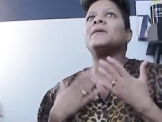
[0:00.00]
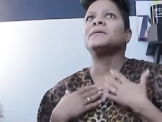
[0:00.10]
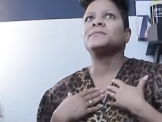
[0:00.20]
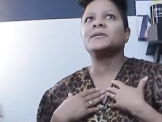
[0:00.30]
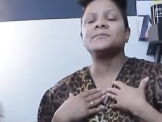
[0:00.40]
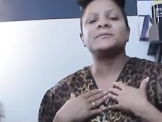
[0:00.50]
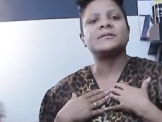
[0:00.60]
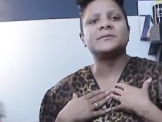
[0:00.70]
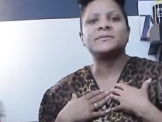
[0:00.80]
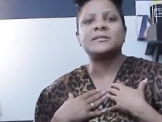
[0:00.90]
I want to be
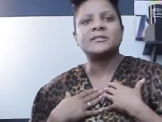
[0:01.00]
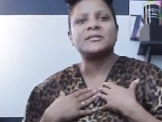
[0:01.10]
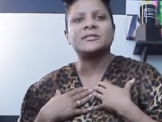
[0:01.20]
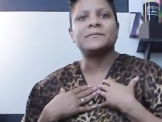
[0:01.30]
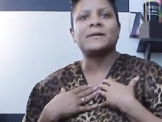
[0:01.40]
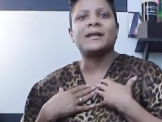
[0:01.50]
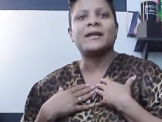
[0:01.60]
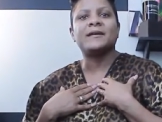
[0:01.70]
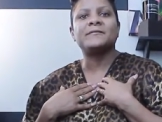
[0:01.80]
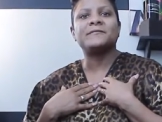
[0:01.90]
in a position in my
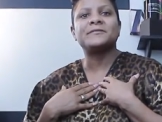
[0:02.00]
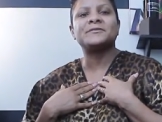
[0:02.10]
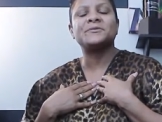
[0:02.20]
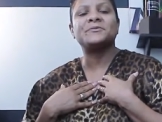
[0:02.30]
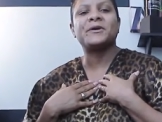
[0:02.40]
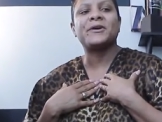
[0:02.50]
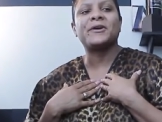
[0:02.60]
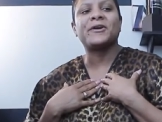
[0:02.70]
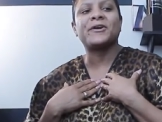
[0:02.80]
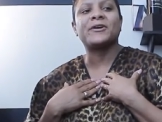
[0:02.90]
life to
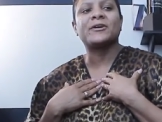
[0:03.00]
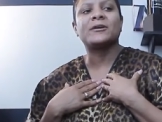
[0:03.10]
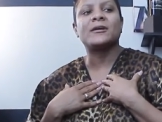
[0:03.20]
where